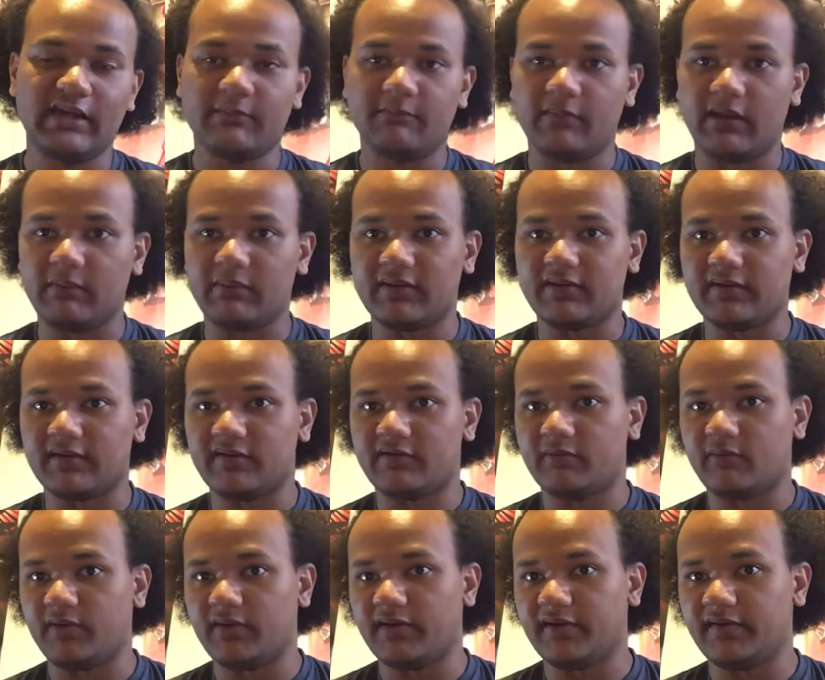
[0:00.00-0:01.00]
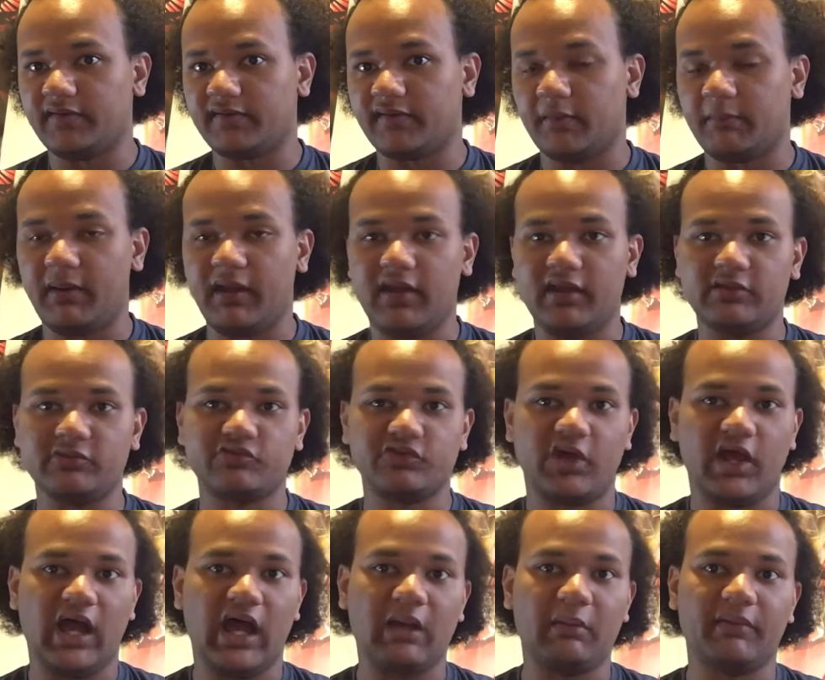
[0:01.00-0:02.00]
maybe this was a paid
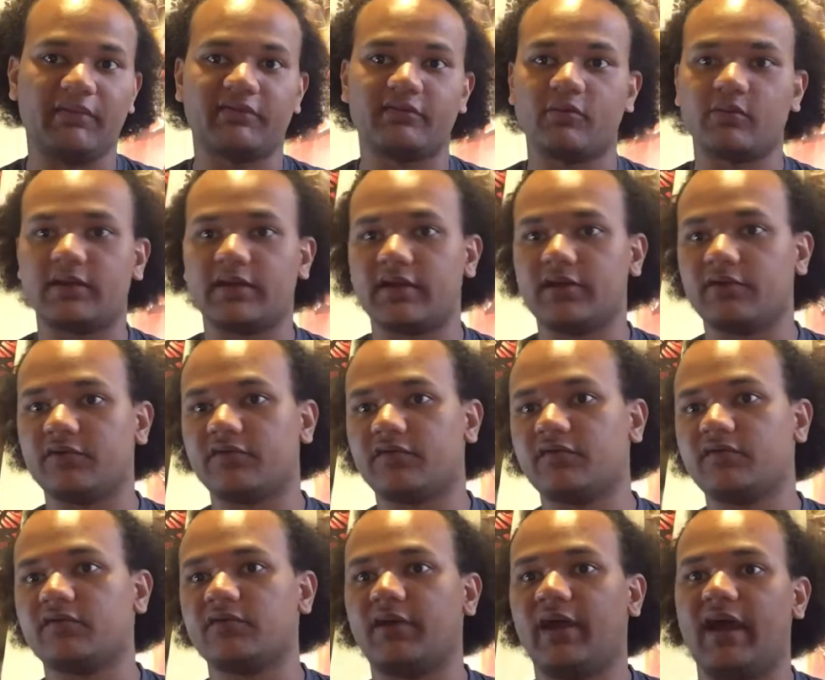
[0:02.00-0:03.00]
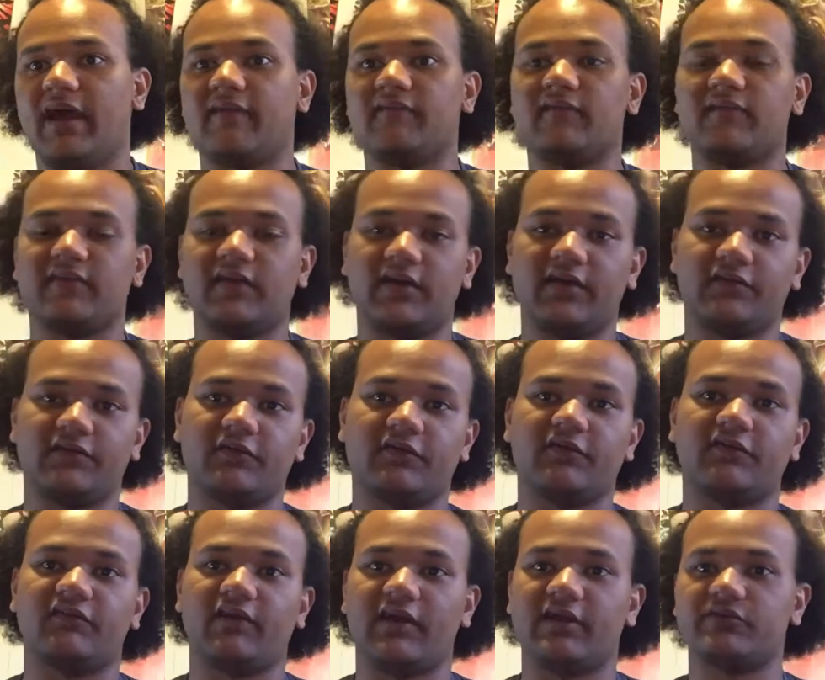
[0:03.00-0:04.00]
job by someone else to have these
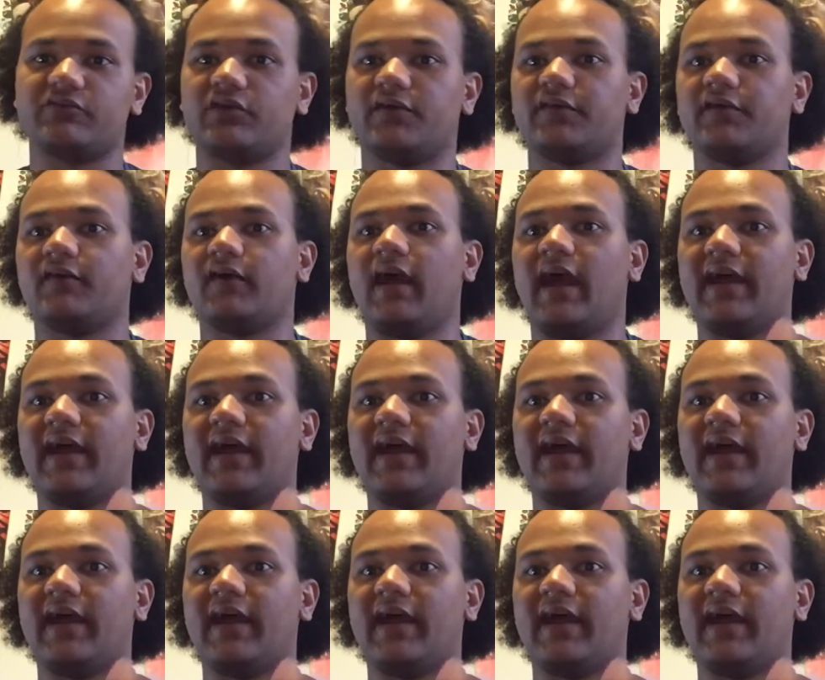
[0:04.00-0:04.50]
gangsters fight each other